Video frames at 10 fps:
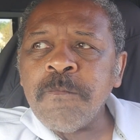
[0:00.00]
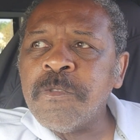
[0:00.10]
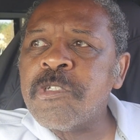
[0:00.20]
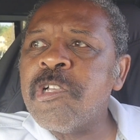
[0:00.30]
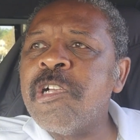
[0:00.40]

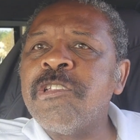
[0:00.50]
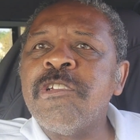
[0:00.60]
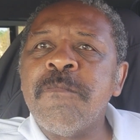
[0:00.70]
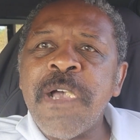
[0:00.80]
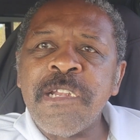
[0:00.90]
because in
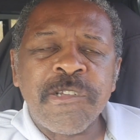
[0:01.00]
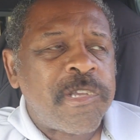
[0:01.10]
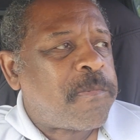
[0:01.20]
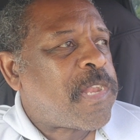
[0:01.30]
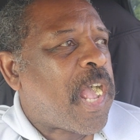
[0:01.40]
about a
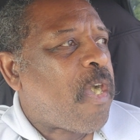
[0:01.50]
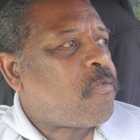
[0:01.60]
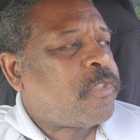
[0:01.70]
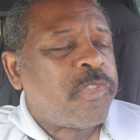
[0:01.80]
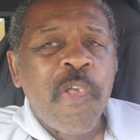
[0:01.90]
couple of
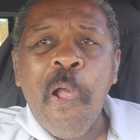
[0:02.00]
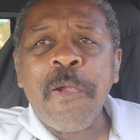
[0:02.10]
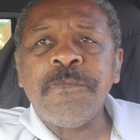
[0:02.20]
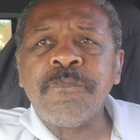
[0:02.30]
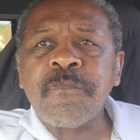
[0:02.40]
hours,
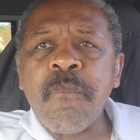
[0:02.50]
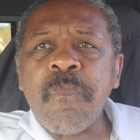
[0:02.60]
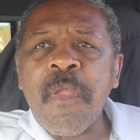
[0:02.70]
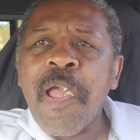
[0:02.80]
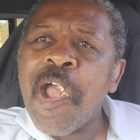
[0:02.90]

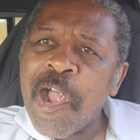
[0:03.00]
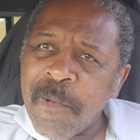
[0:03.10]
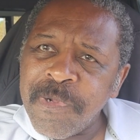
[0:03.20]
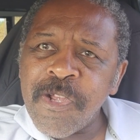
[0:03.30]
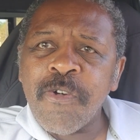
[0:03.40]
I'll
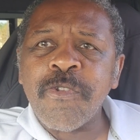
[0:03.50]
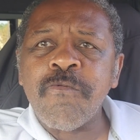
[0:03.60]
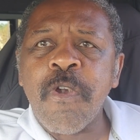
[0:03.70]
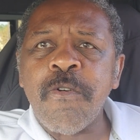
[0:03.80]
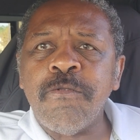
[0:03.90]
be on the
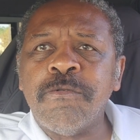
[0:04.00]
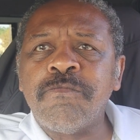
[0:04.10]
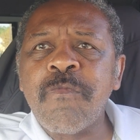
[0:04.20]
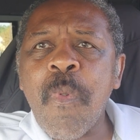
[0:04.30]
road.